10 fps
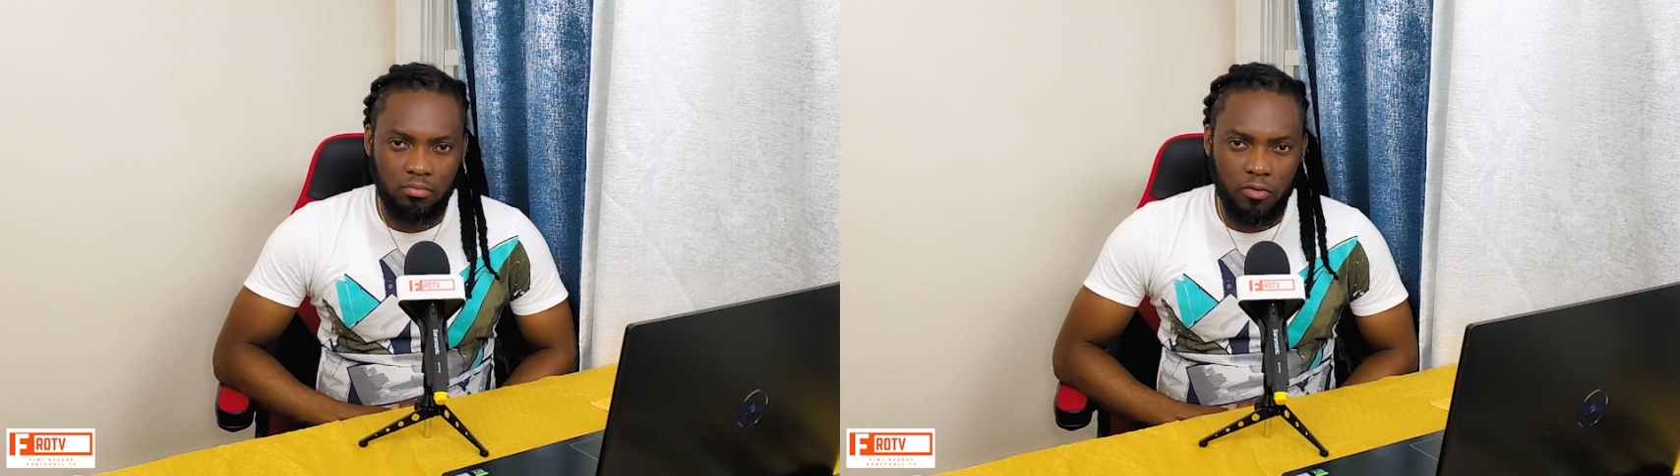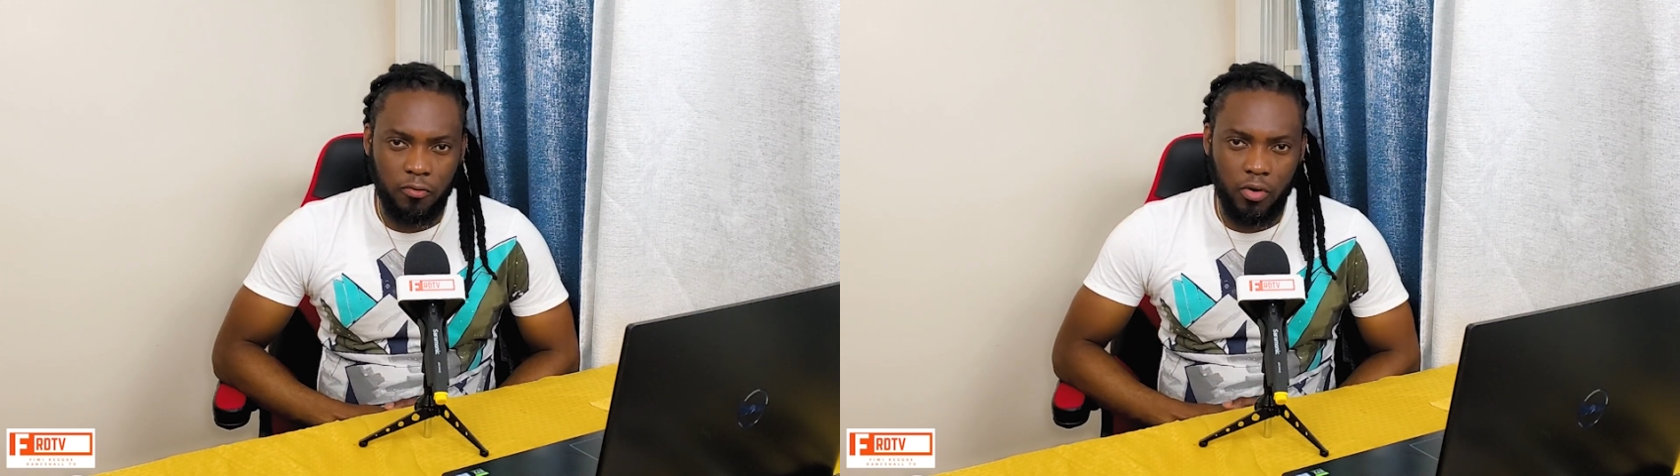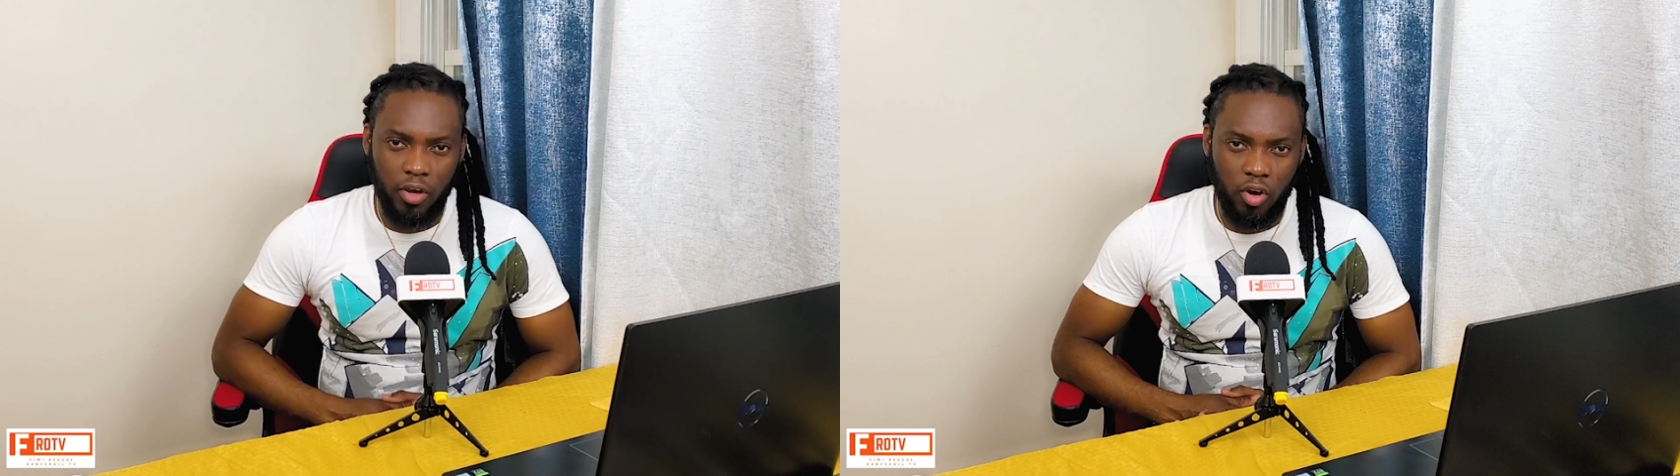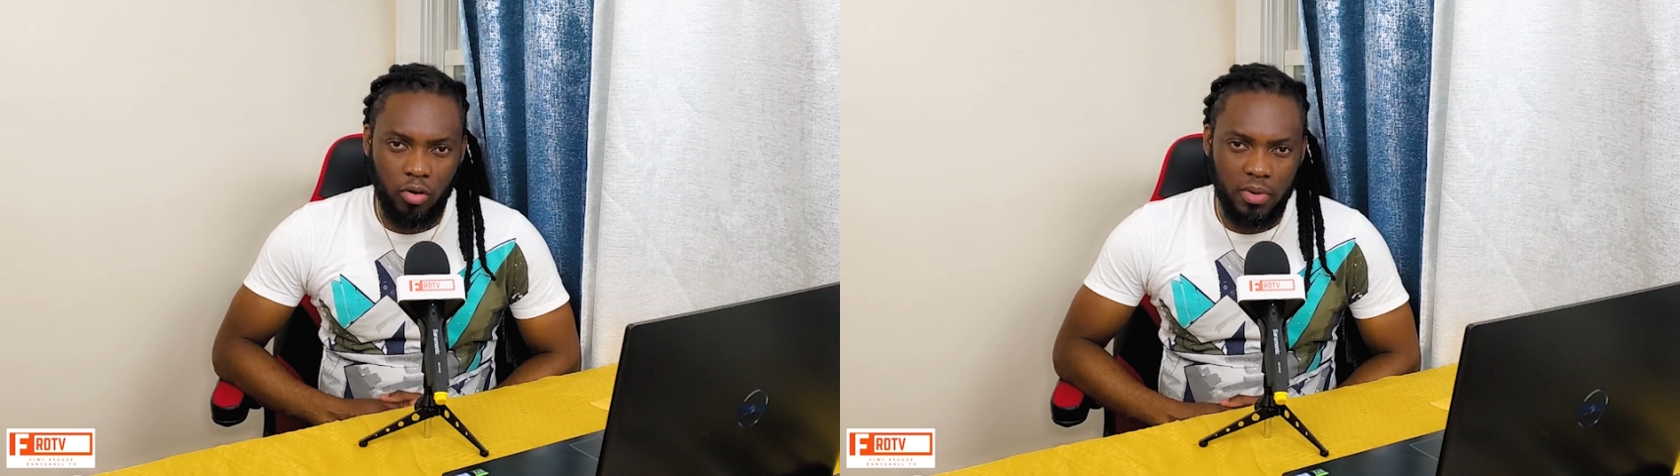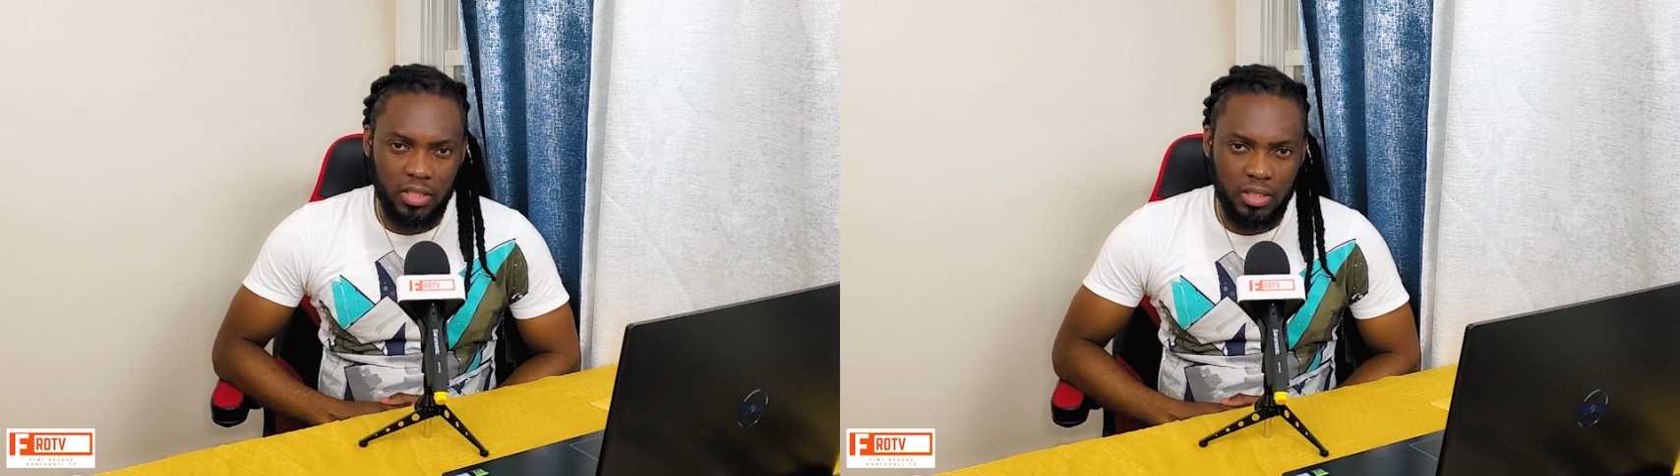before you
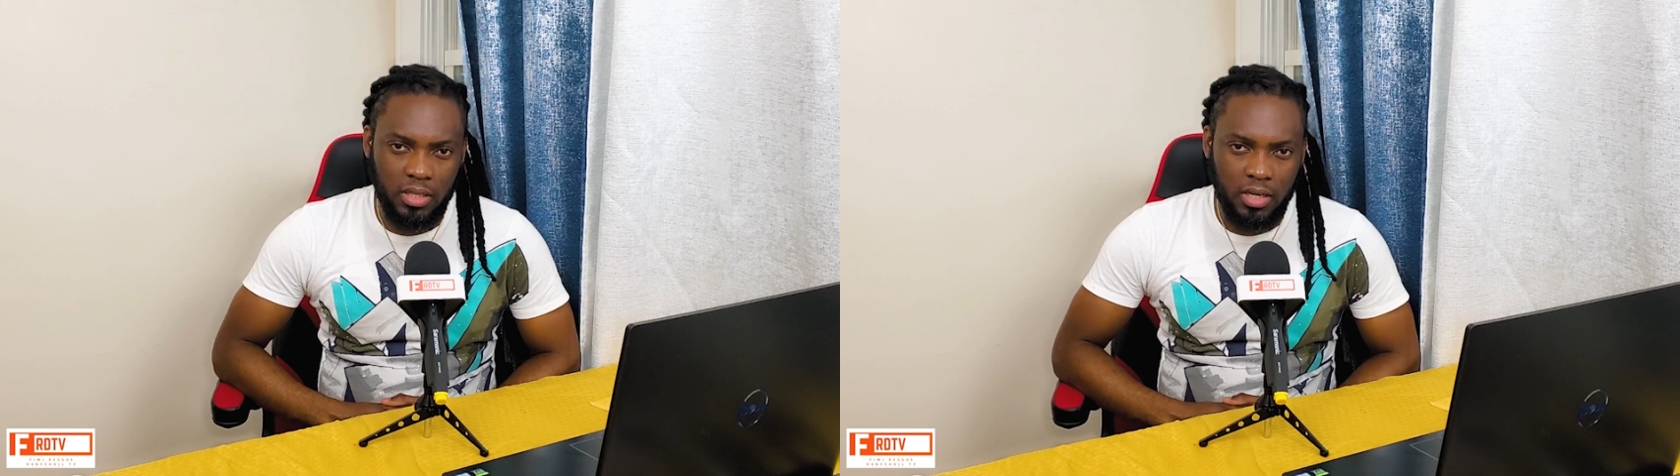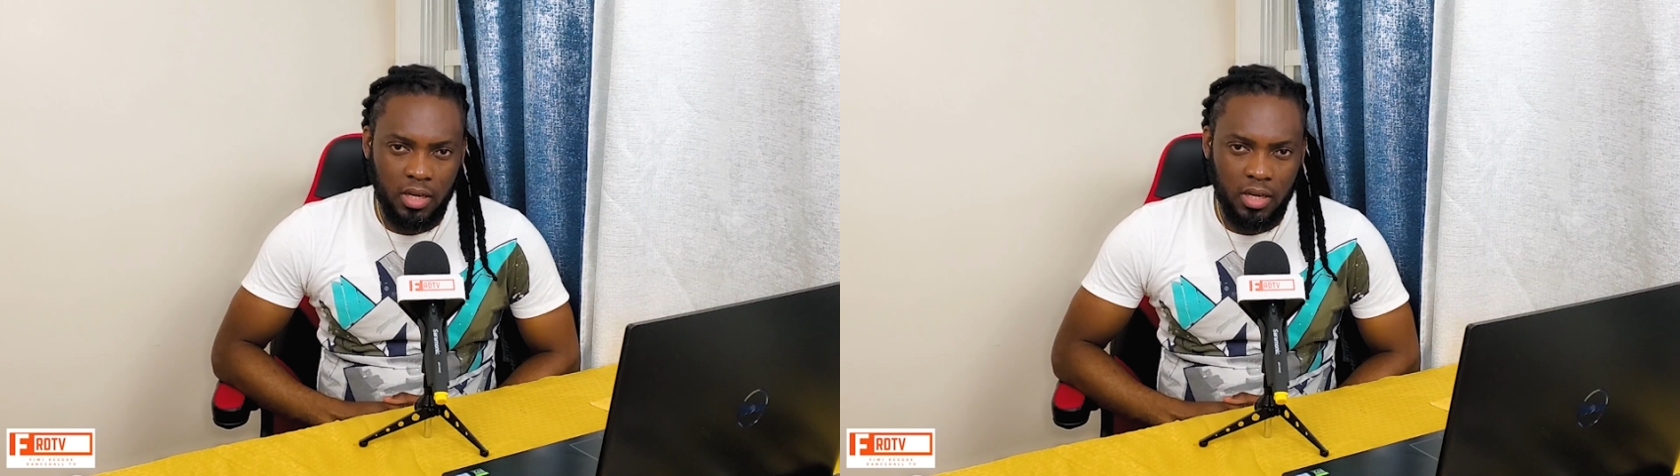comment